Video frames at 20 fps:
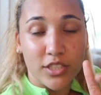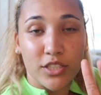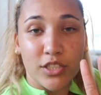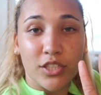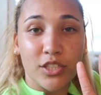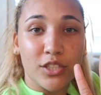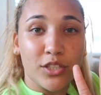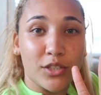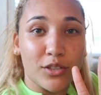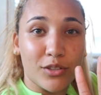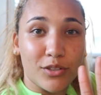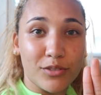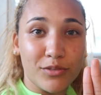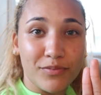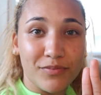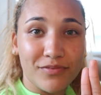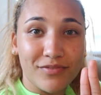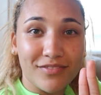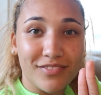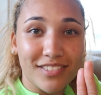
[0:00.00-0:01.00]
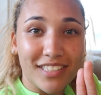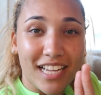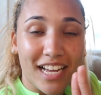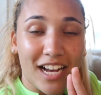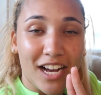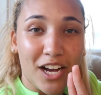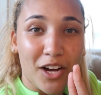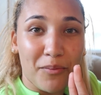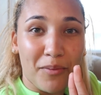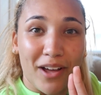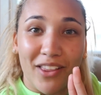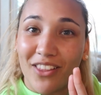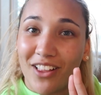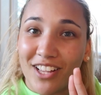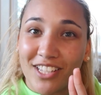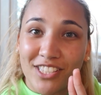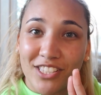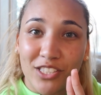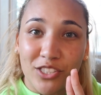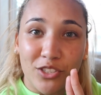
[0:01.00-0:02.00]
Two, I
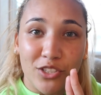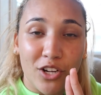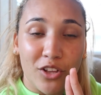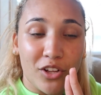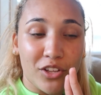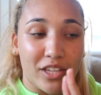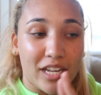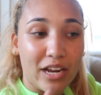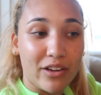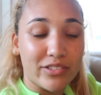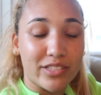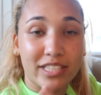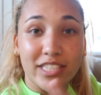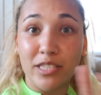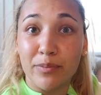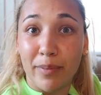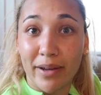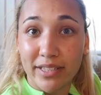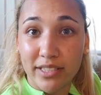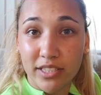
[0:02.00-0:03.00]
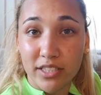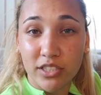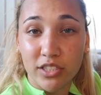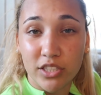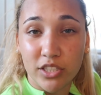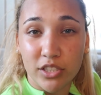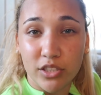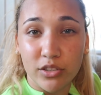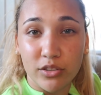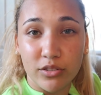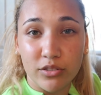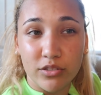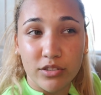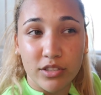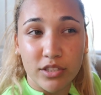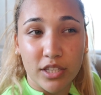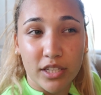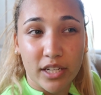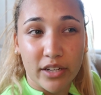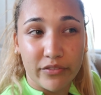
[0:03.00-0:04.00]
lost the stroller that I was expecting to
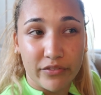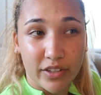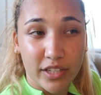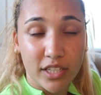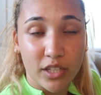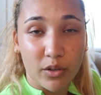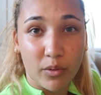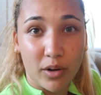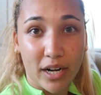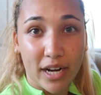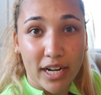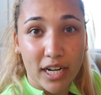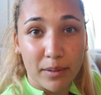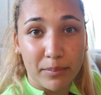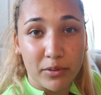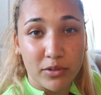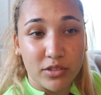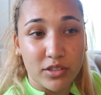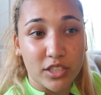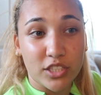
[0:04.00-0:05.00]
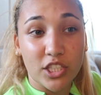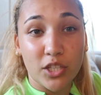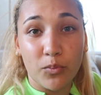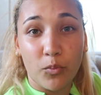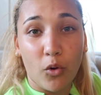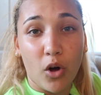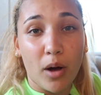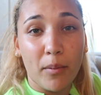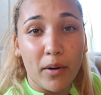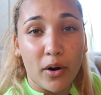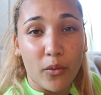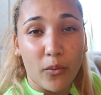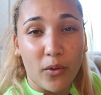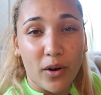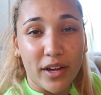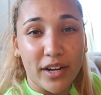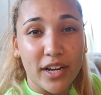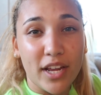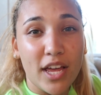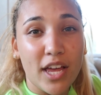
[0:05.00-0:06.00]
use, the convenient one. I ended up using the cheap Walmart
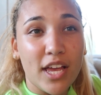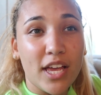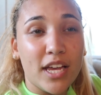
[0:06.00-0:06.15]
one.